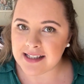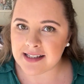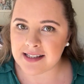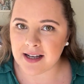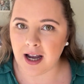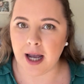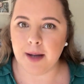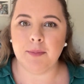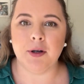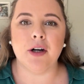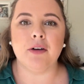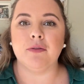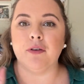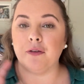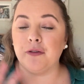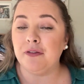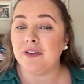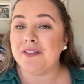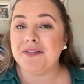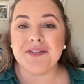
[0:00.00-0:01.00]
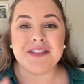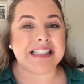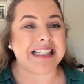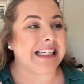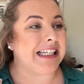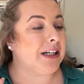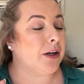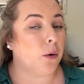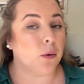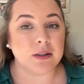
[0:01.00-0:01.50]
a timer for
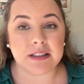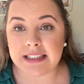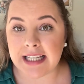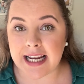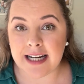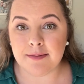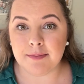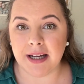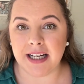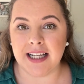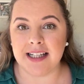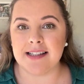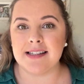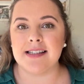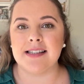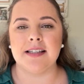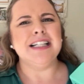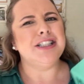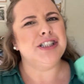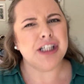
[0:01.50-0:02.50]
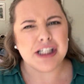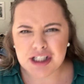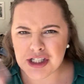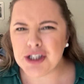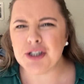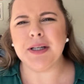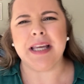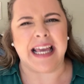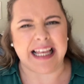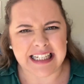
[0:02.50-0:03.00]
15 or 10 minutes just
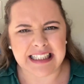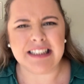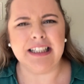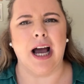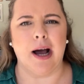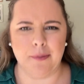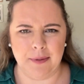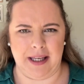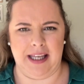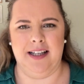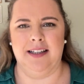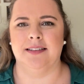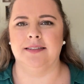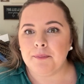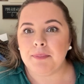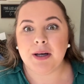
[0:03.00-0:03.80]
to get it going.